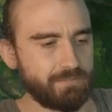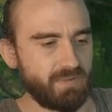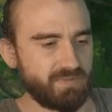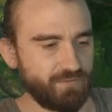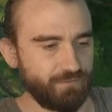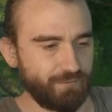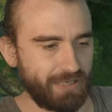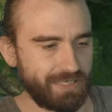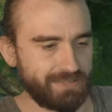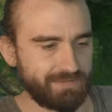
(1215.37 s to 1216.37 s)
Maybe some
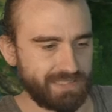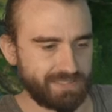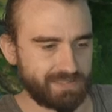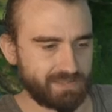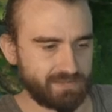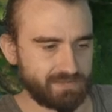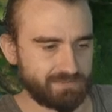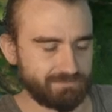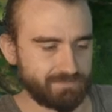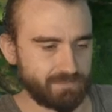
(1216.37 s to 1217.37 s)
flyer deck.
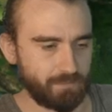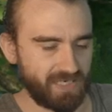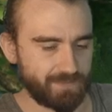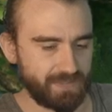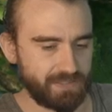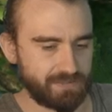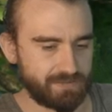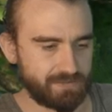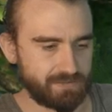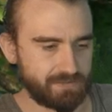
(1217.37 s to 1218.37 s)
Might be.
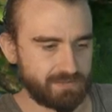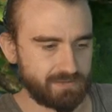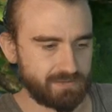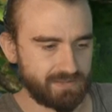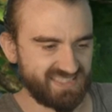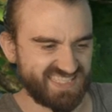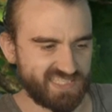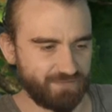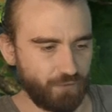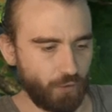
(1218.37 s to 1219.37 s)
The
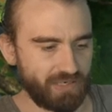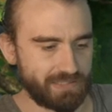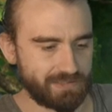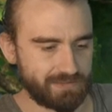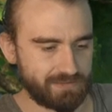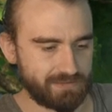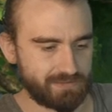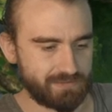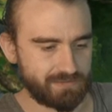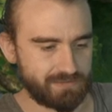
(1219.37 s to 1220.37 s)
Sephara.
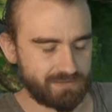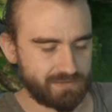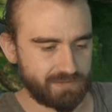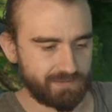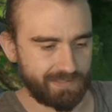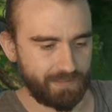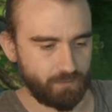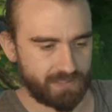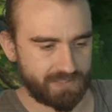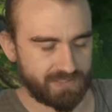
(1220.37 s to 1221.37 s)
That
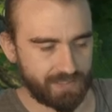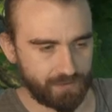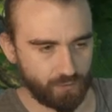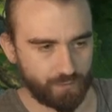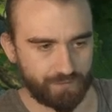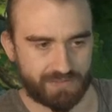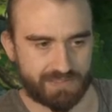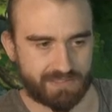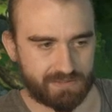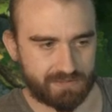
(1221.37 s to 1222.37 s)
will just take it over if
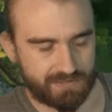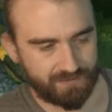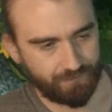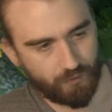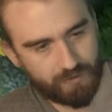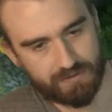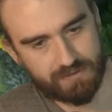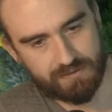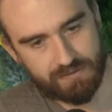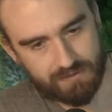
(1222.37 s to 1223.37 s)
it's Sephara.
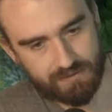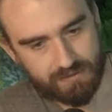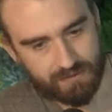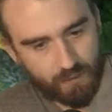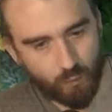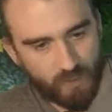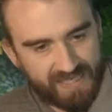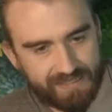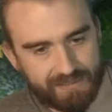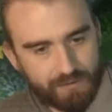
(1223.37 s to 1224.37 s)

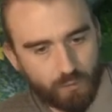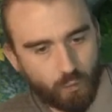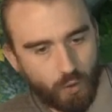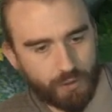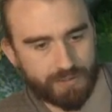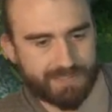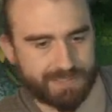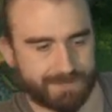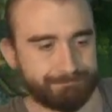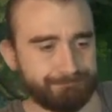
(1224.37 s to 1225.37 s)
Winged words.